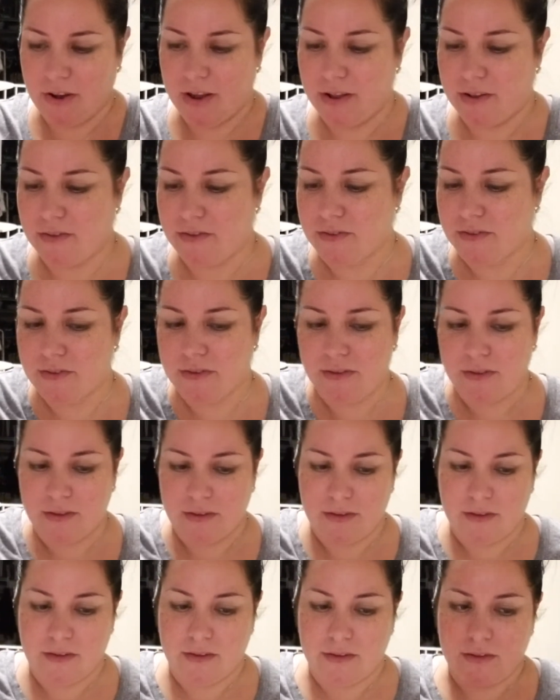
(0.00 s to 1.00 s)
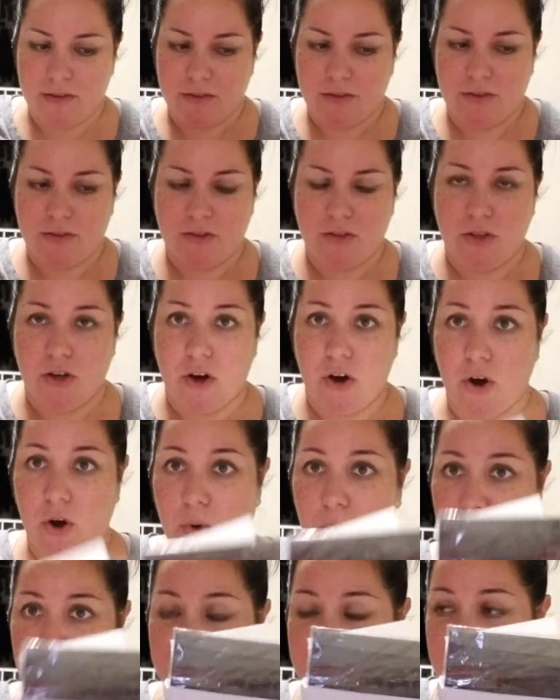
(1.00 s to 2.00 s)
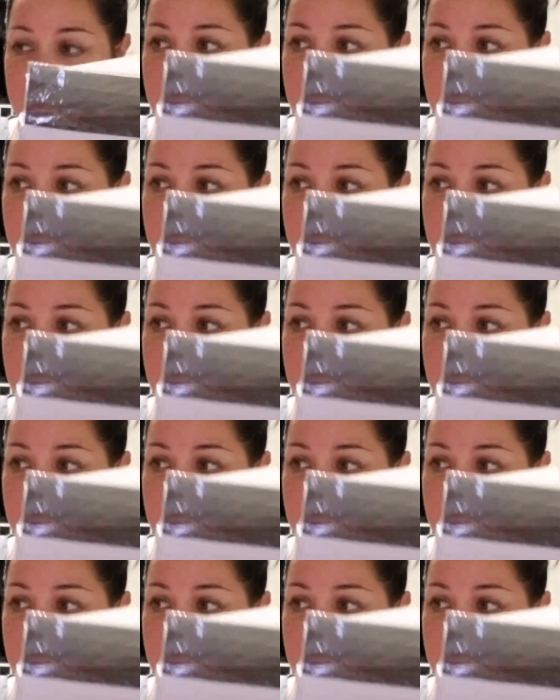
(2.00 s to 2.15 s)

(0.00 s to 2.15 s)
and always in